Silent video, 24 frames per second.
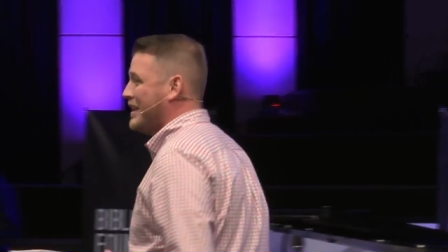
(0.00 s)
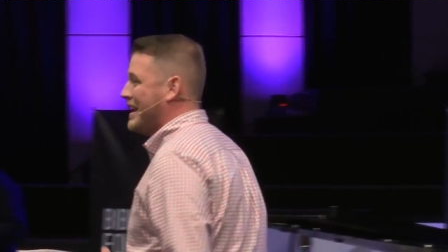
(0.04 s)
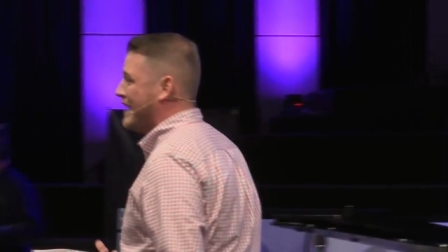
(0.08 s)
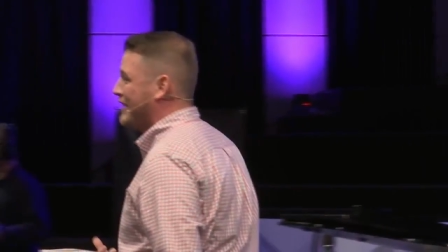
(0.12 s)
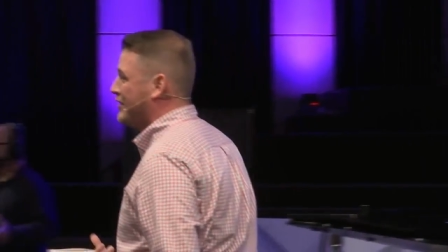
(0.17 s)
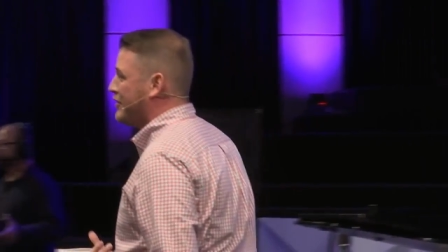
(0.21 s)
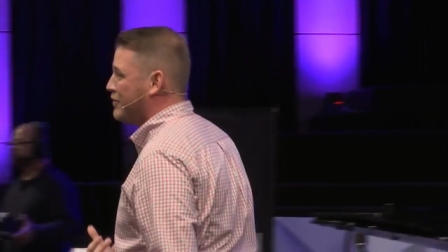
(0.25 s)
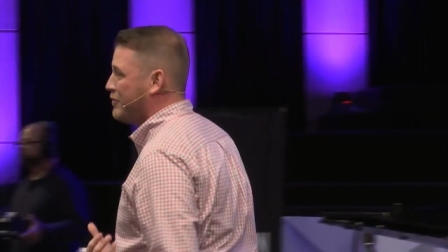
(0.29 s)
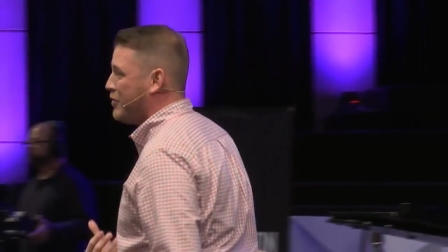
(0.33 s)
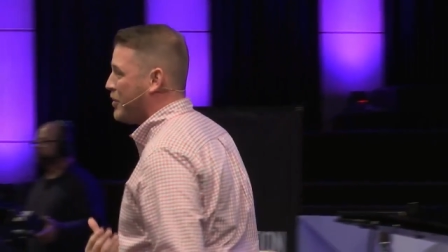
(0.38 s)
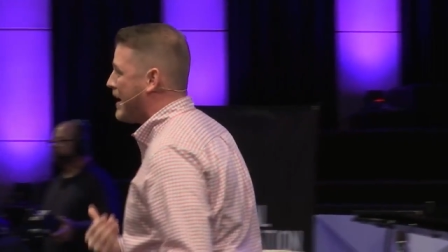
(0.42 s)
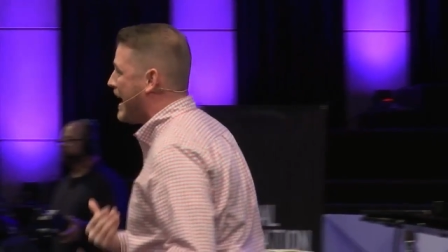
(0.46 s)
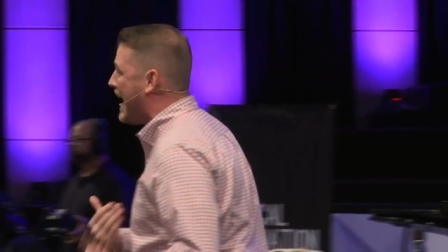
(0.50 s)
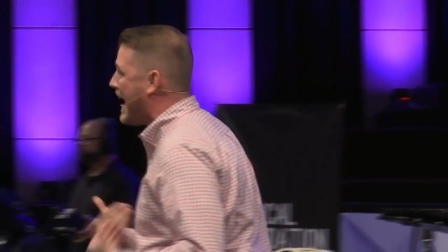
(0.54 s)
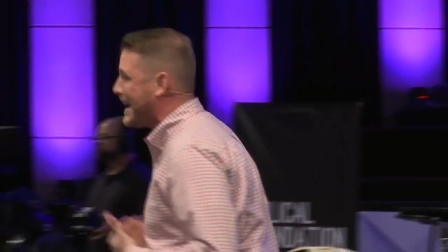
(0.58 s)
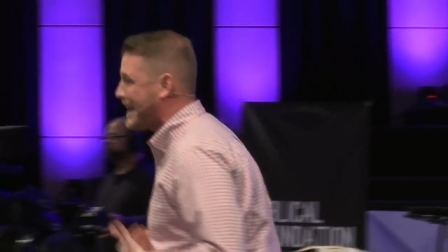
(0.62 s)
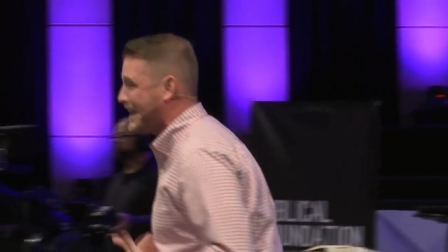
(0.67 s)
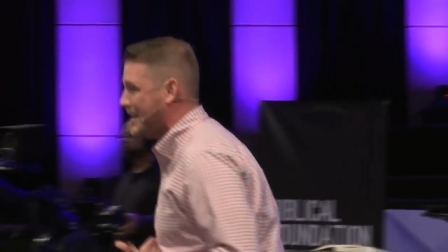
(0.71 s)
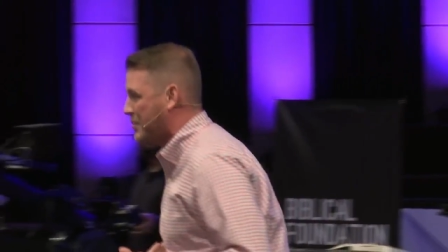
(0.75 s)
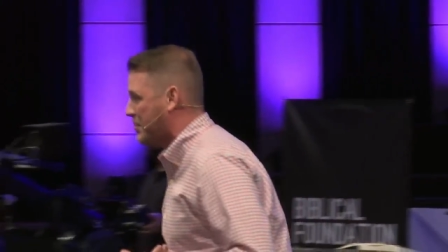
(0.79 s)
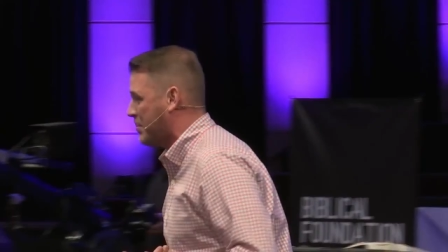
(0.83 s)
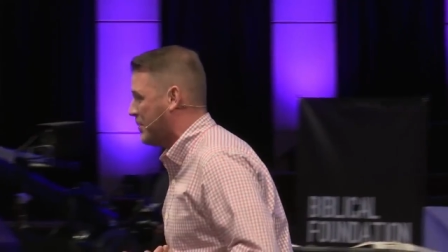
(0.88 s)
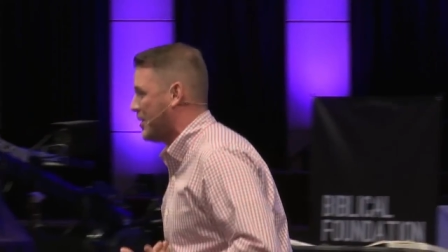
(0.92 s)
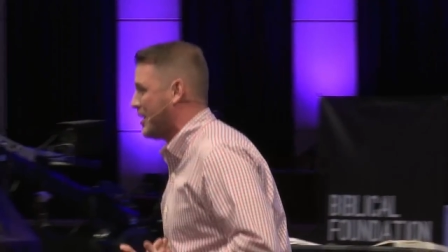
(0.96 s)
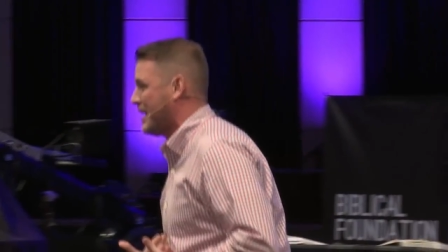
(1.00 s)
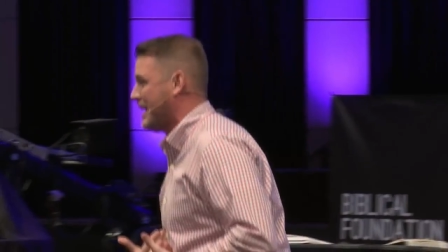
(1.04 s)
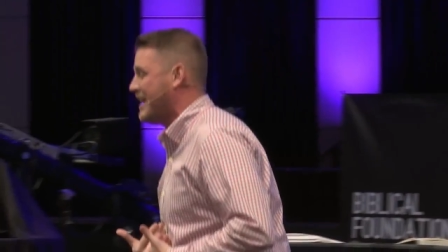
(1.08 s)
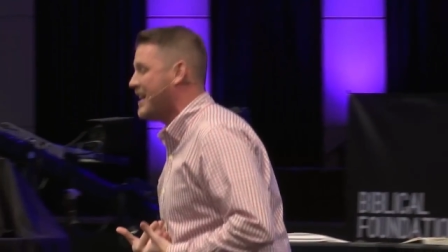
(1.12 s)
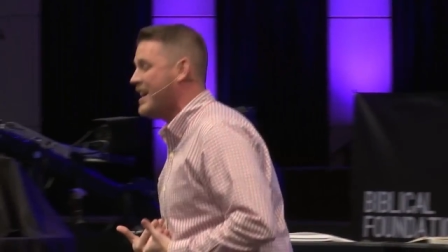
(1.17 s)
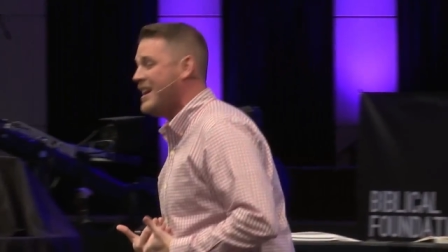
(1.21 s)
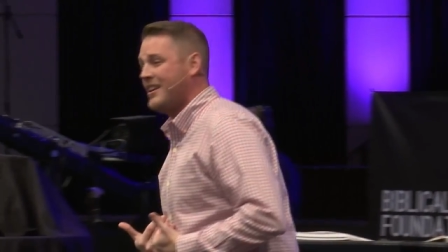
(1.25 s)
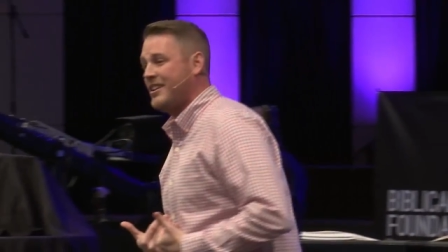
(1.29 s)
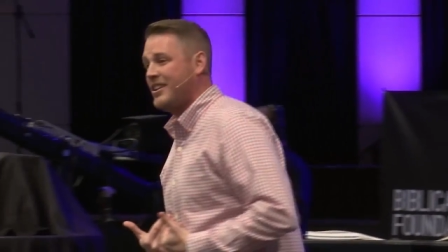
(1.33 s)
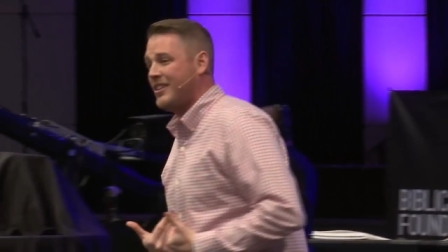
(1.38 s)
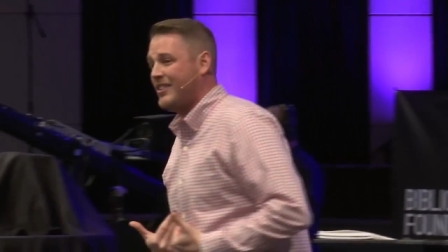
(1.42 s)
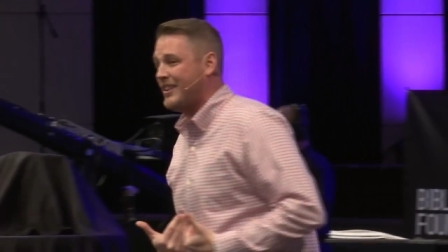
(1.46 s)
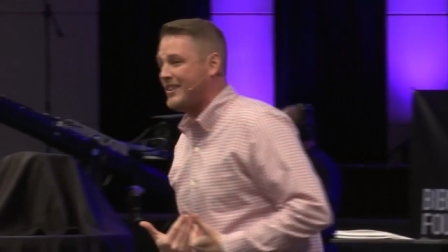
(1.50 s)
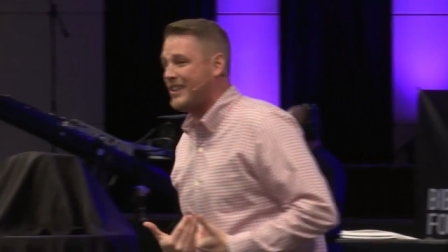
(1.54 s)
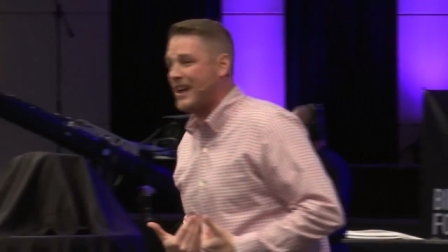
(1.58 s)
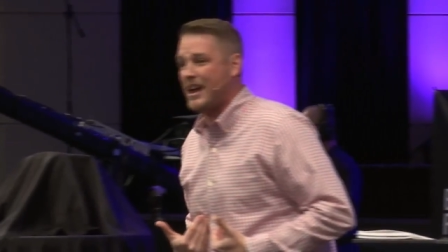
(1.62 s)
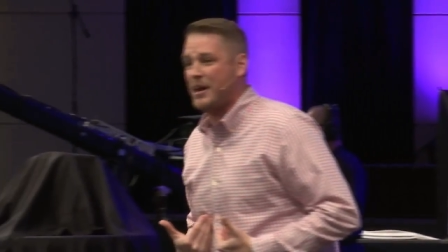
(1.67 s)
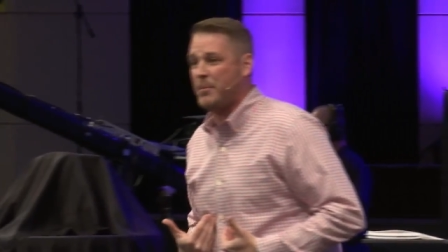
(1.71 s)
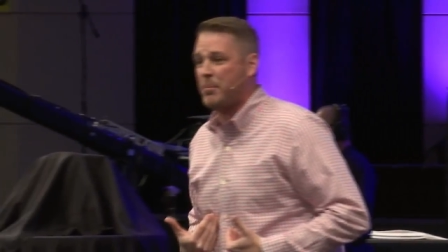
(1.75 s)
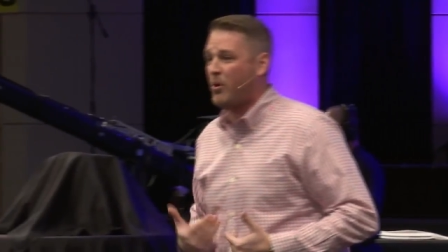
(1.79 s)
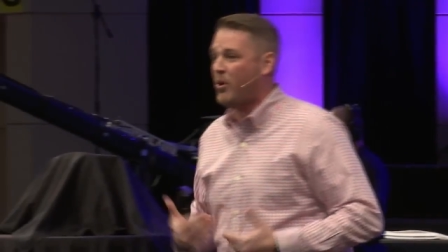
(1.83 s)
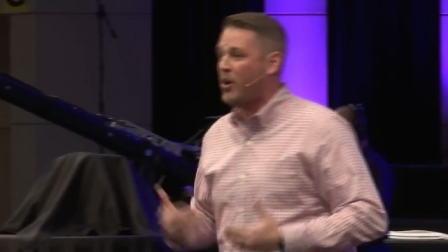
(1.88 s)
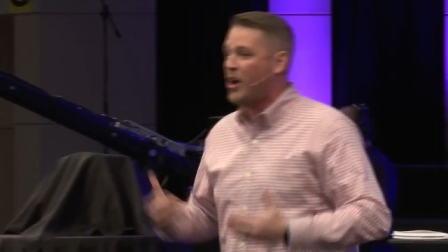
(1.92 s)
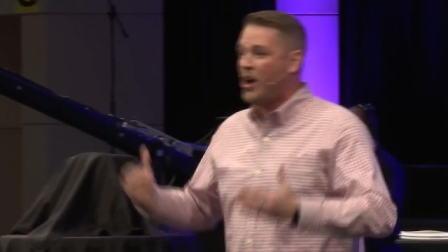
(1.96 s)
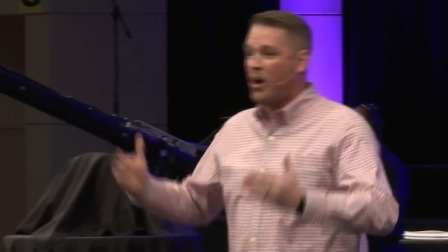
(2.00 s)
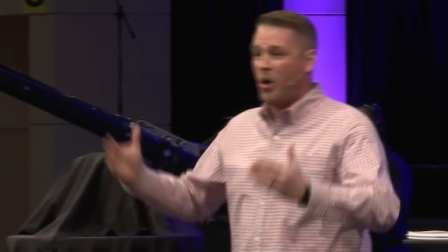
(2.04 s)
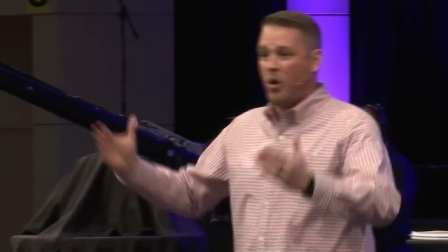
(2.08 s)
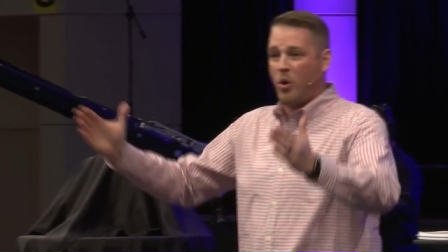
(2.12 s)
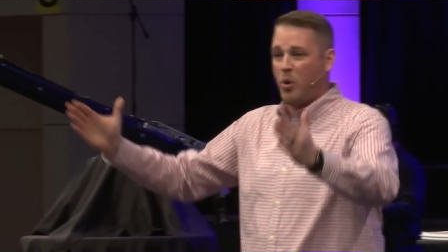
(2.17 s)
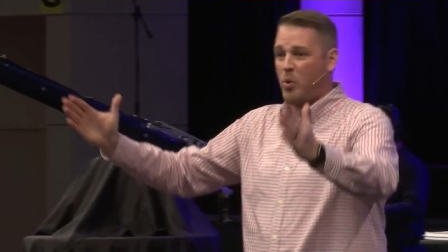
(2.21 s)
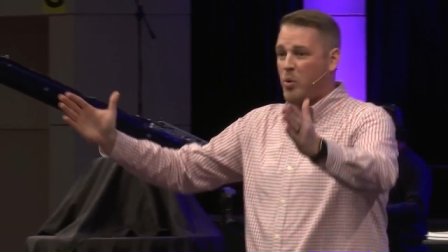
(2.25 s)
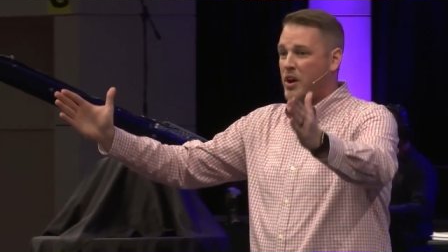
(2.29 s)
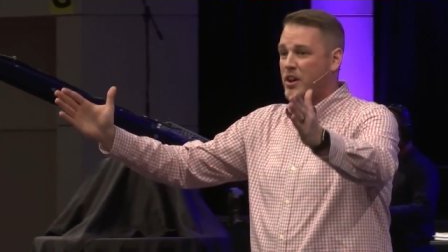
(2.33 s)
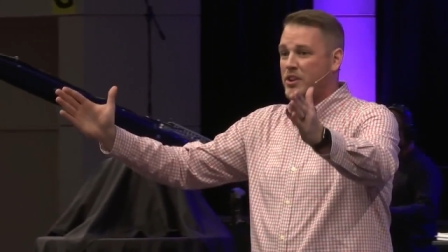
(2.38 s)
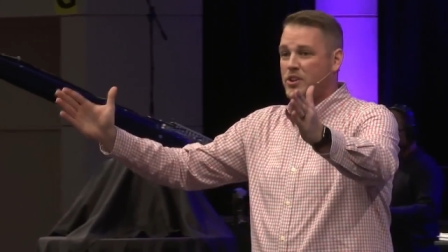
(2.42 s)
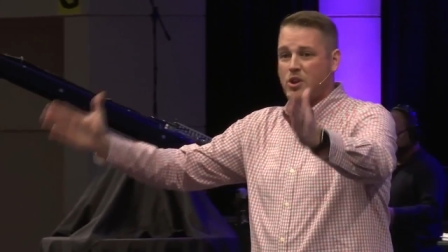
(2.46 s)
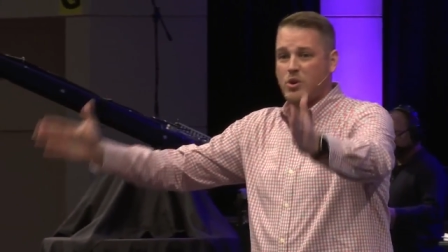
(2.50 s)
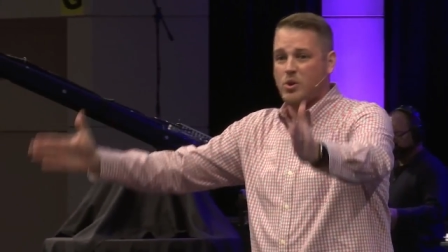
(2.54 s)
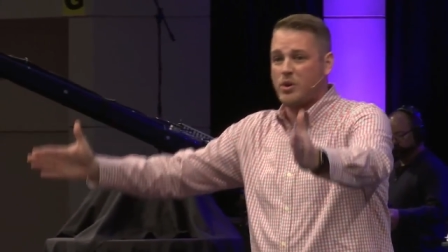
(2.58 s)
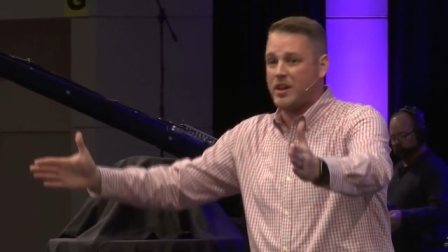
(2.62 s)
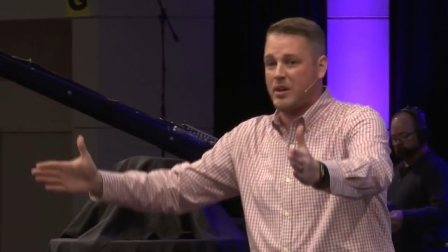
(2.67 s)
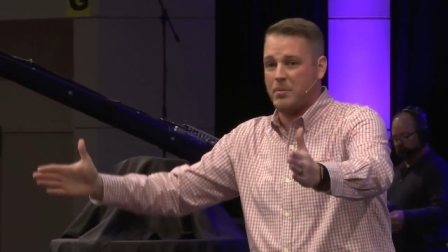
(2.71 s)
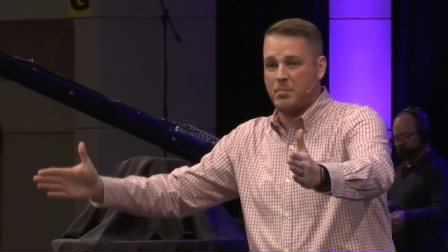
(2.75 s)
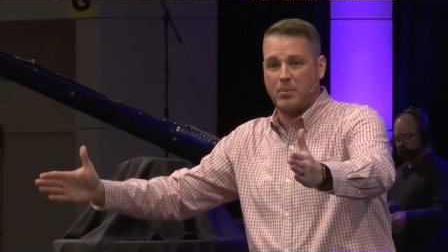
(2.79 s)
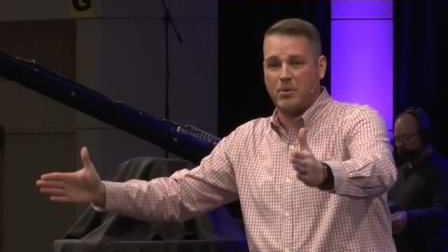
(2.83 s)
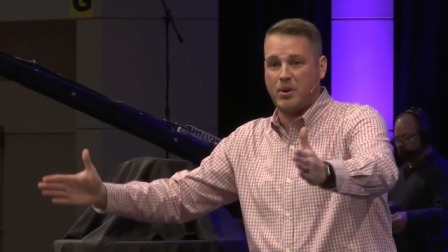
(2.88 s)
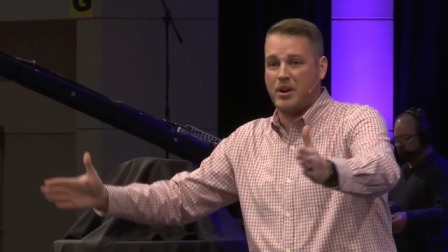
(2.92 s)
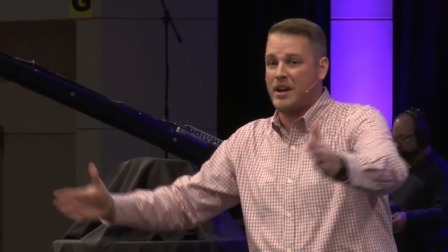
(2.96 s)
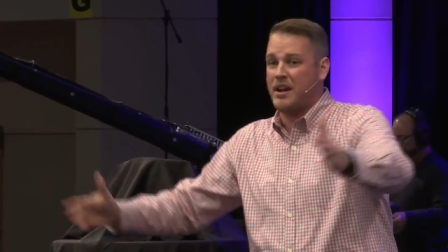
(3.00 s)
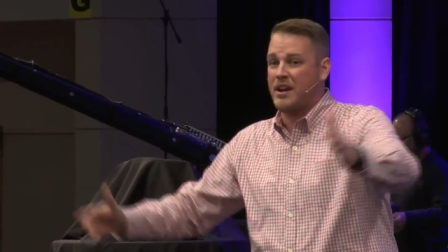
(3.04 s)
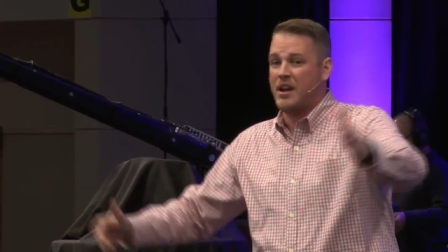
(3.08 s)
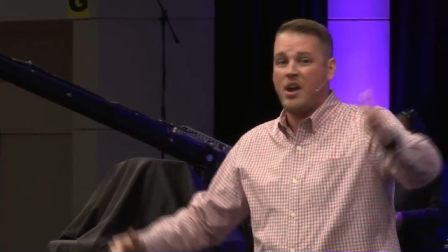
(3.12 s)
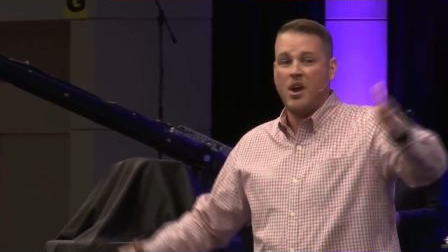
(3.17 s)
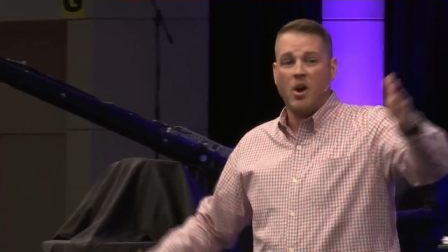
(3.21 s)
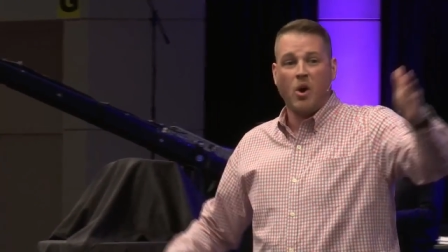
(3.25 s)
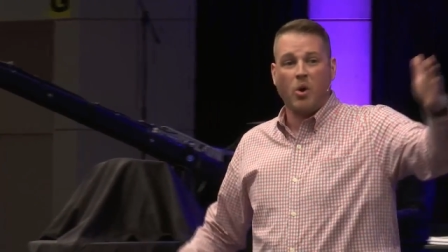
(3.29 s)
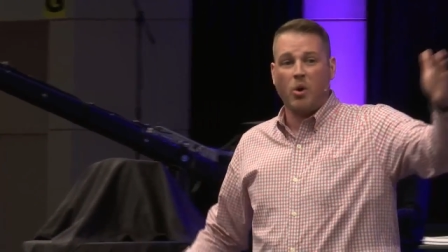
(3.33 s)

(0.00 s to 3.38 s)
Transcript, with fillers: lens of what I can bring to the table or what you can bring